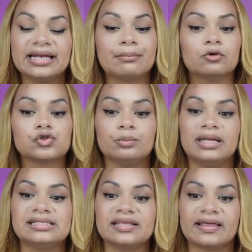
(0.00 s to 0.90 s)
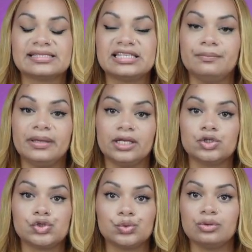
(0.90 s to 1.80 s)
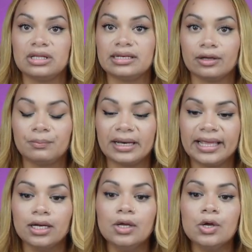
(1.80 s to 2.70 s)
I'm also blending that tip into the nail plate.